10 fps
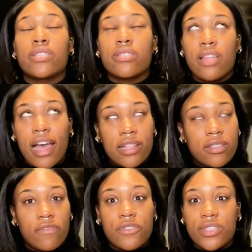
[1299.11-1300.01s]

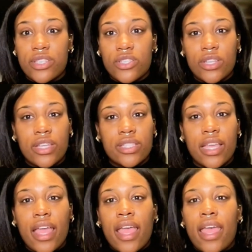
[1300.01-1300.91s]
lots of physicians
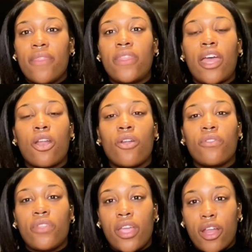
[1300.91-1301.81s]
that are
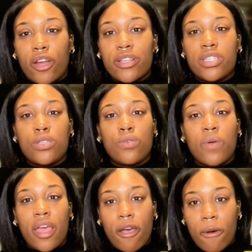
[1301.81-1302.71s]
there to
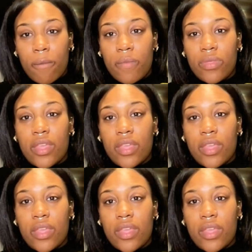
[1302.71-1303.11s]
help,